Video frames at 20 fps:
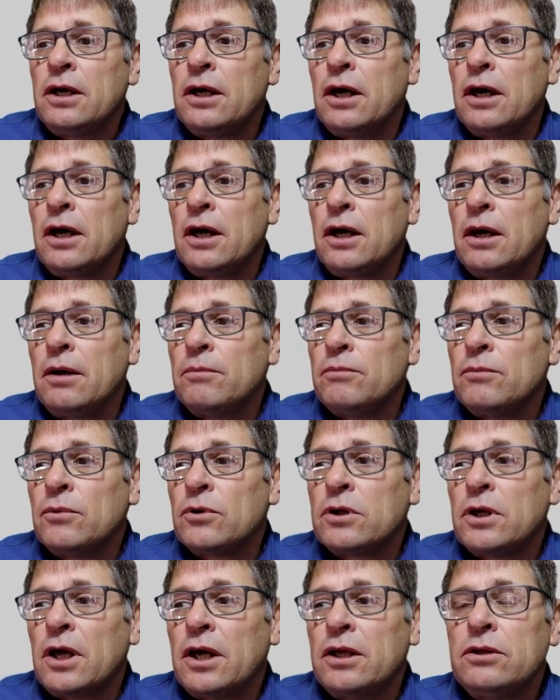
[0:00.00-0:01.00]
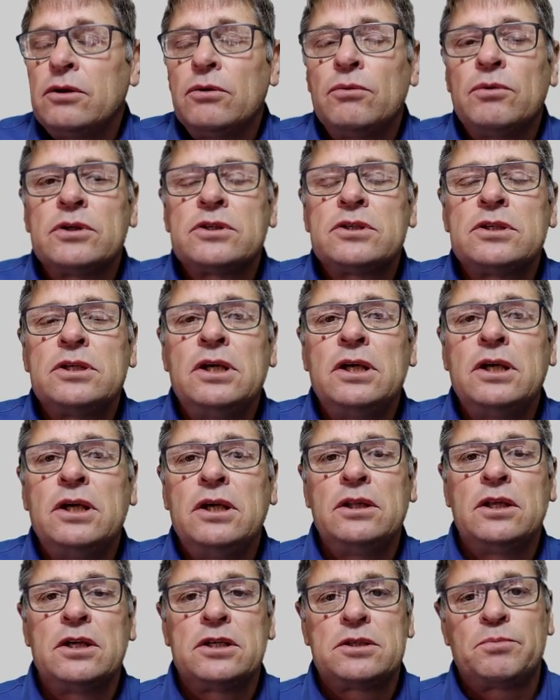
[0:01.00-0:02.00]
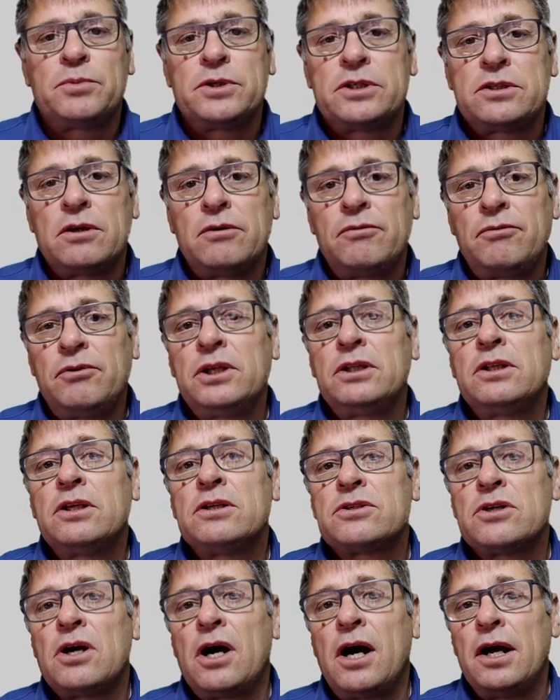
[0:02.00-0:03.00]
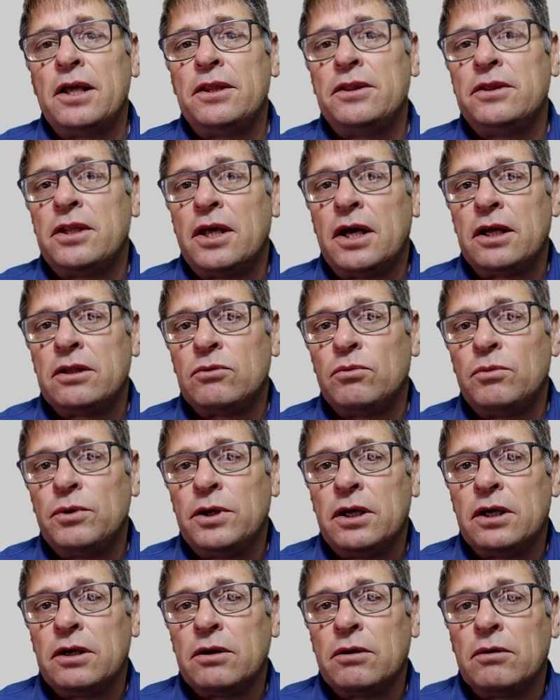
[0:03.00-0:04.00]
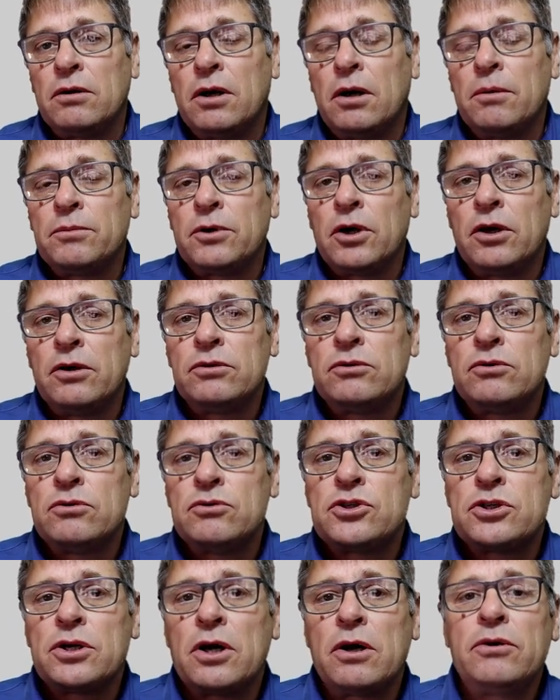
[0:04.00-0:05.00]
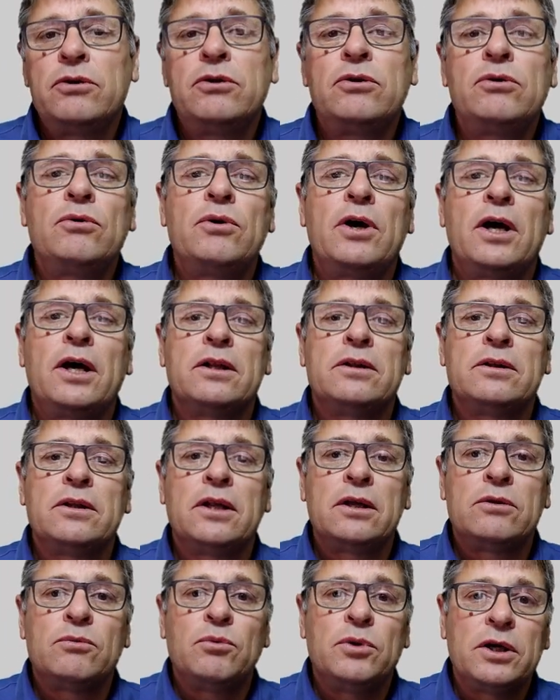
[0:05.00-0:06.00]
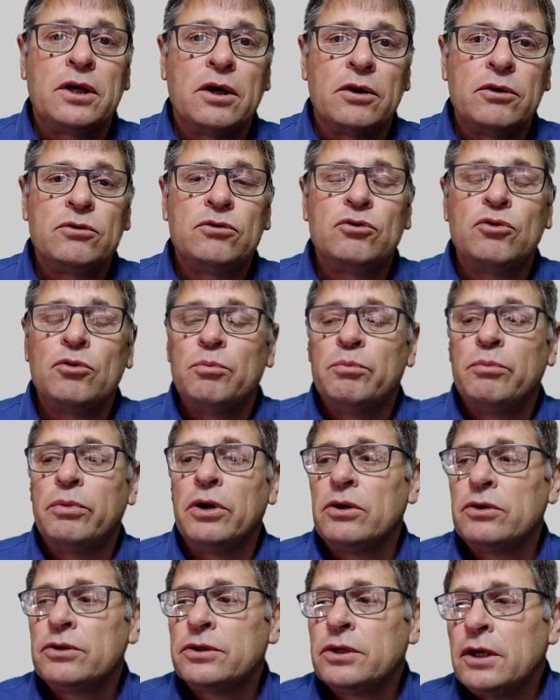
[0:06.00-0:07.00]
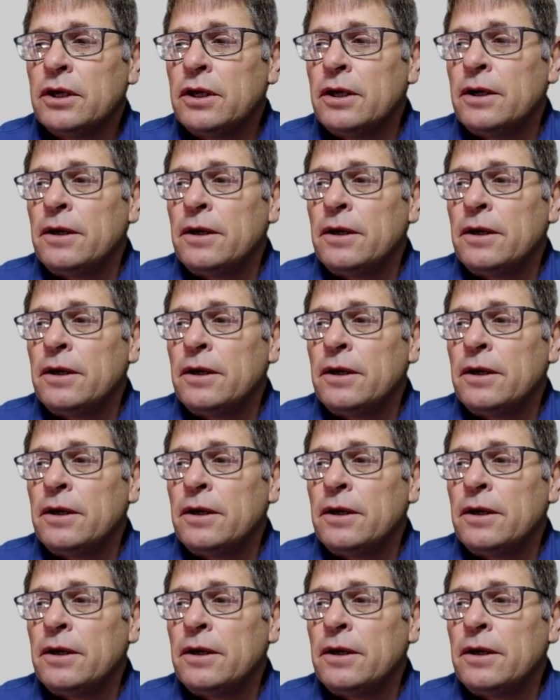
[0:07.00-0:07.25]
And you will see in the specific design that I'm going to show you and that we're going to build,